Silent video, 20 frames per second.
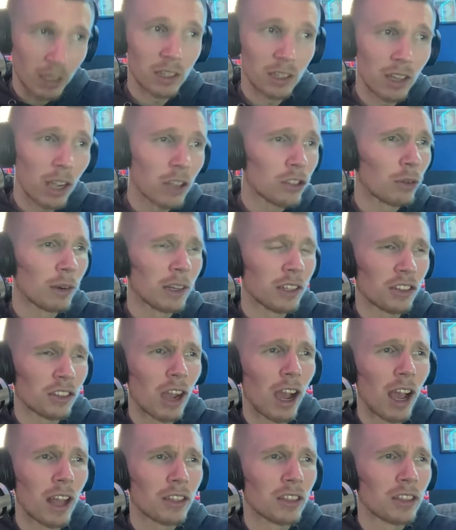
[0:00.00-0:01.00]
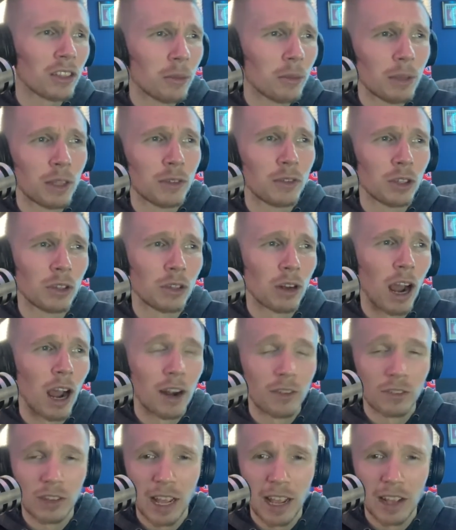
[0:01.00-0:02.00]
Desiree Scott, the midfielder out
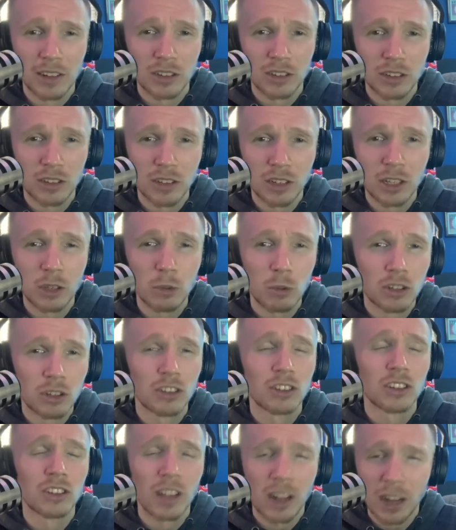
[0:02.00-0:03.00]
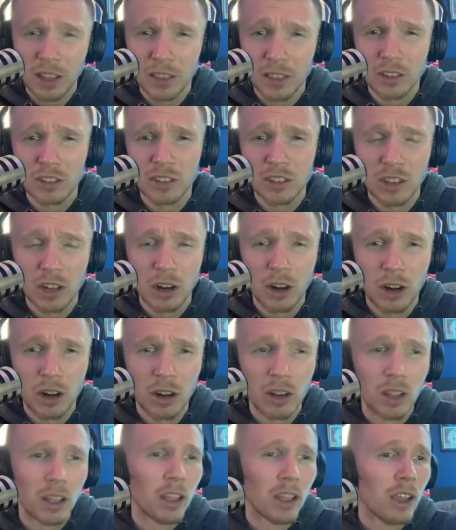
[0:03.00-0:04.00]
of Kansas City, which is their
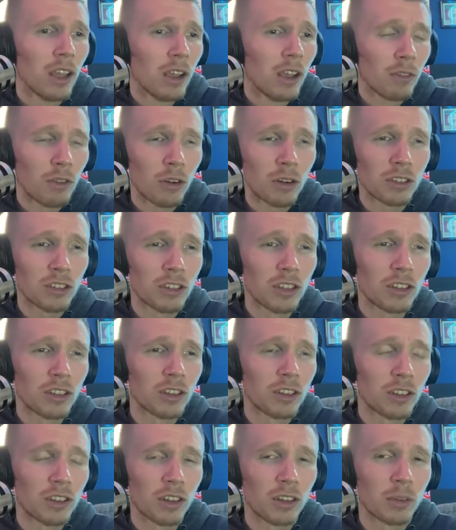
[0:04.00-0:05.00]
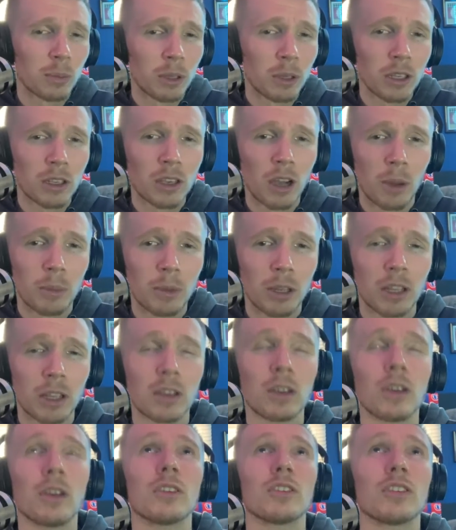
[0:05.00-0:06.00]
first season since
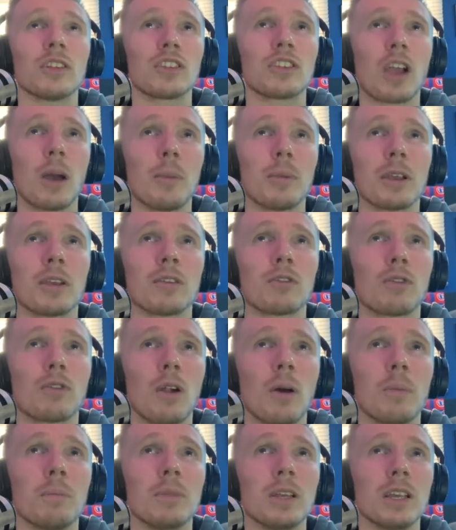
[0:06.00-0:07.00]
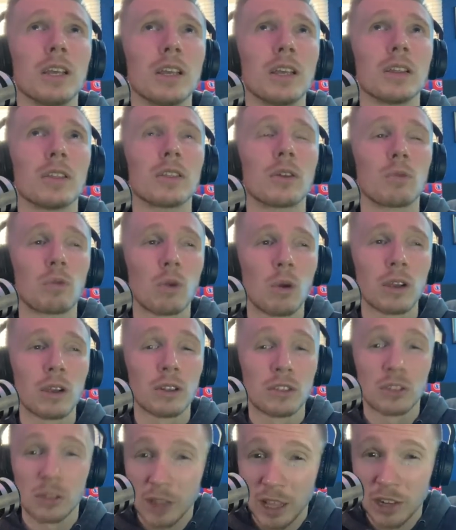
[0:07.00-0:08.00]
coming from being the
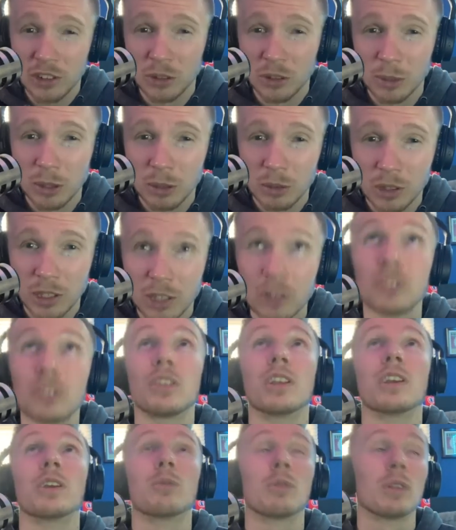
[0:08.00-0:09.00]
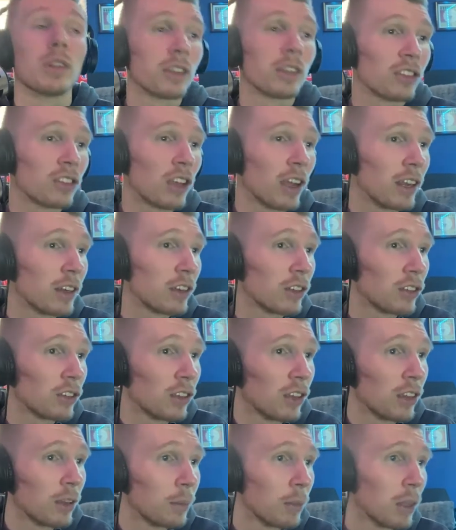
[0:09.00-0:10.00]
Royals, so that should be really interesting and really exciting to
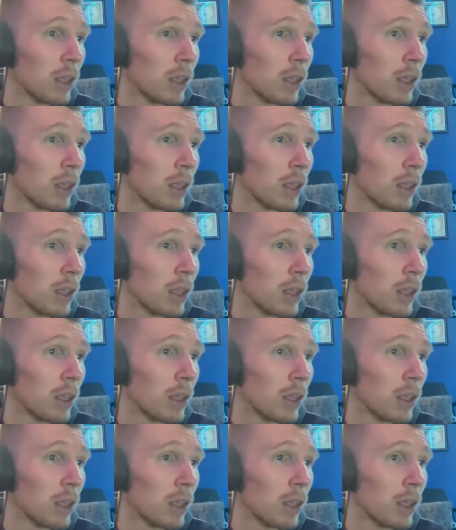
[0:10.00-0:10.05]
see.